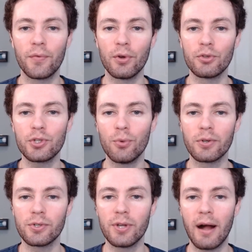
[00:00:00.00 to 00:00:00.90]
for your
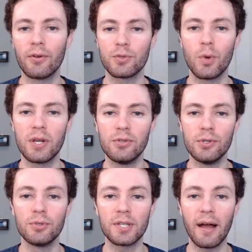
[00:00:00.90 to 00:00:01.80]
$200 when you
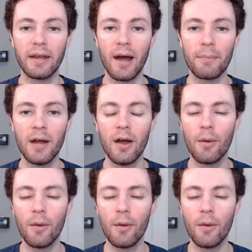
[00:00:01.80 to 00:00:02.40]
do sign up.